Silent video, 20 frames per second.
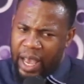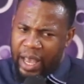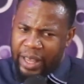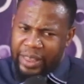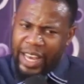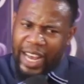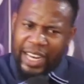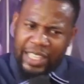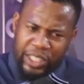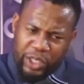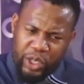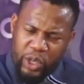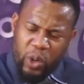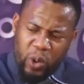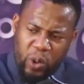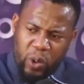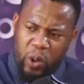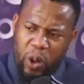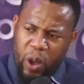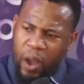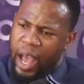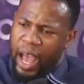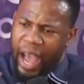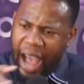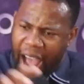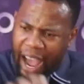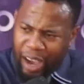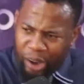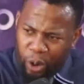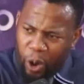that you
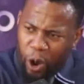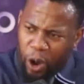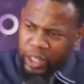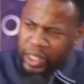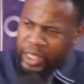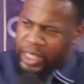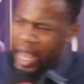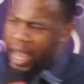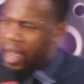are gods,